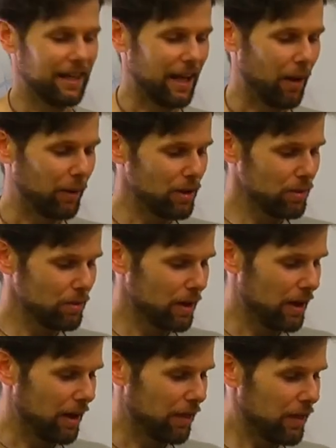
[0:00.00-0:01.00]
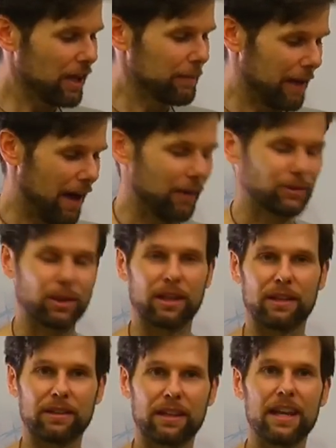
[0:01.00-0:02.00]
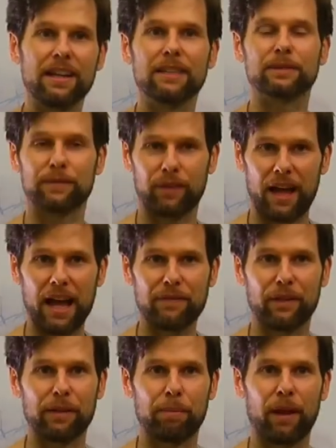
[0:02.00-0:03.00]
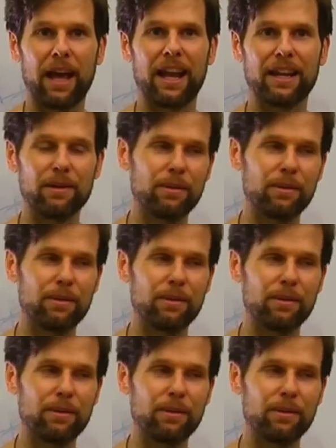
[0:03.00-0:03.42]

Now, when you think about sort of the kingdoms of life on the planet,